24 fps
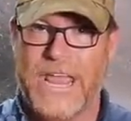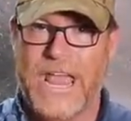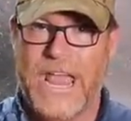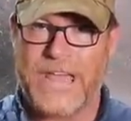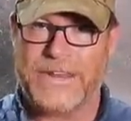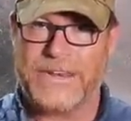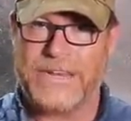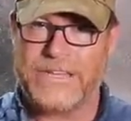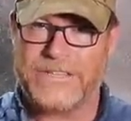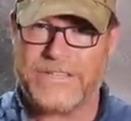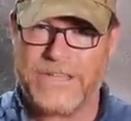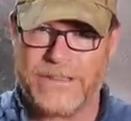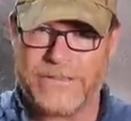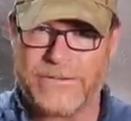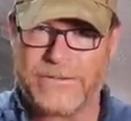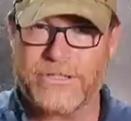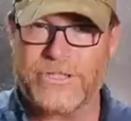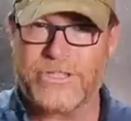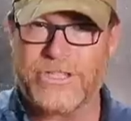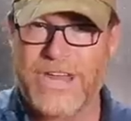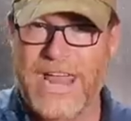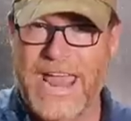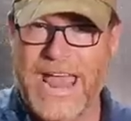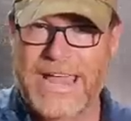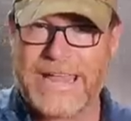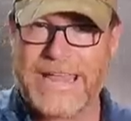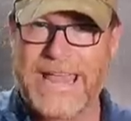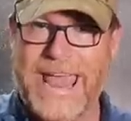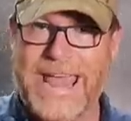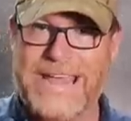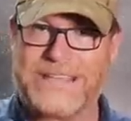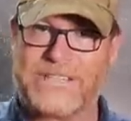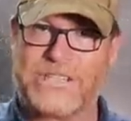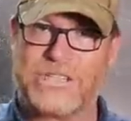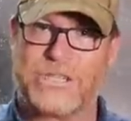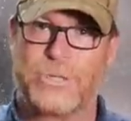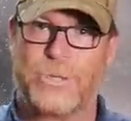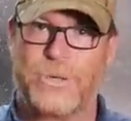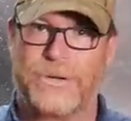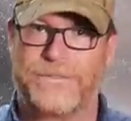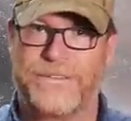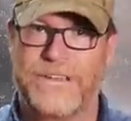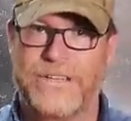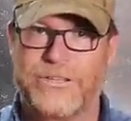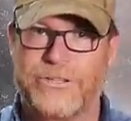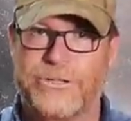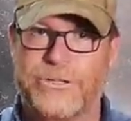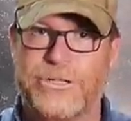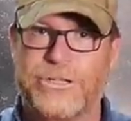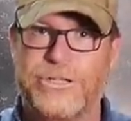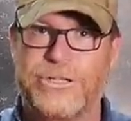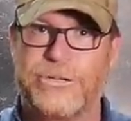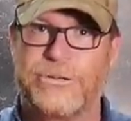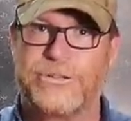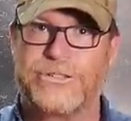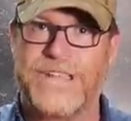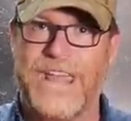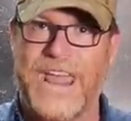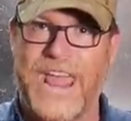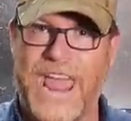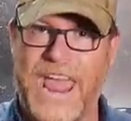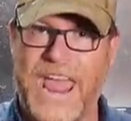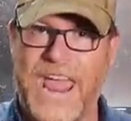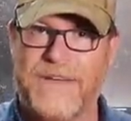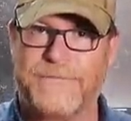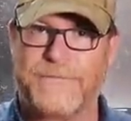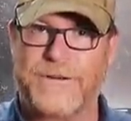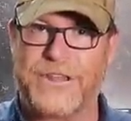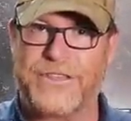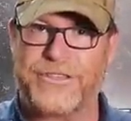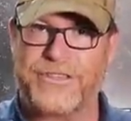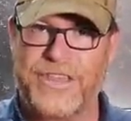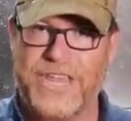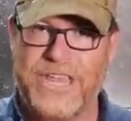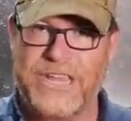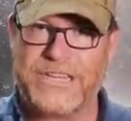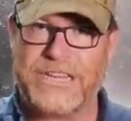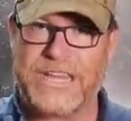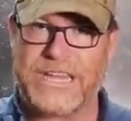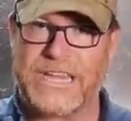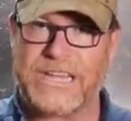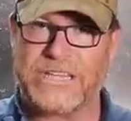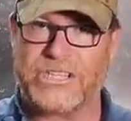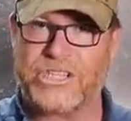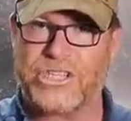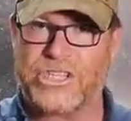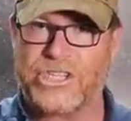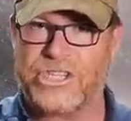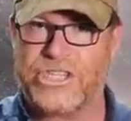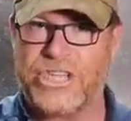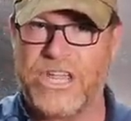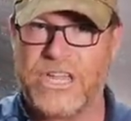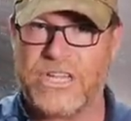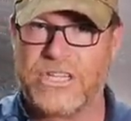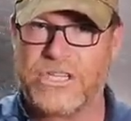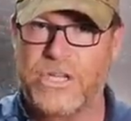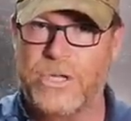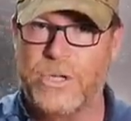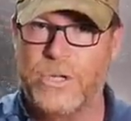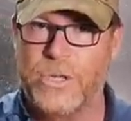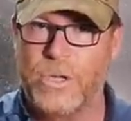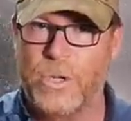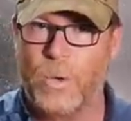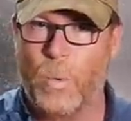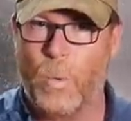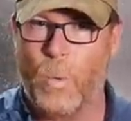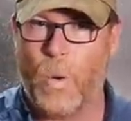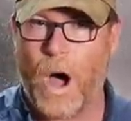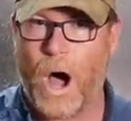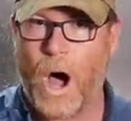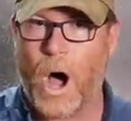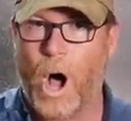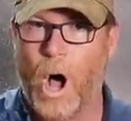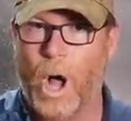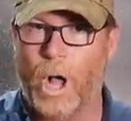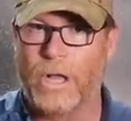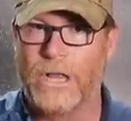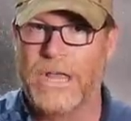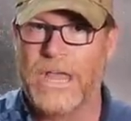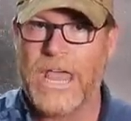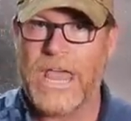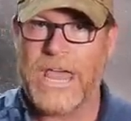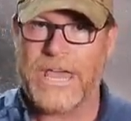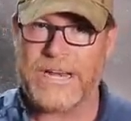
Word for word: and these other jackasses who have introduced everything that can stick to the wall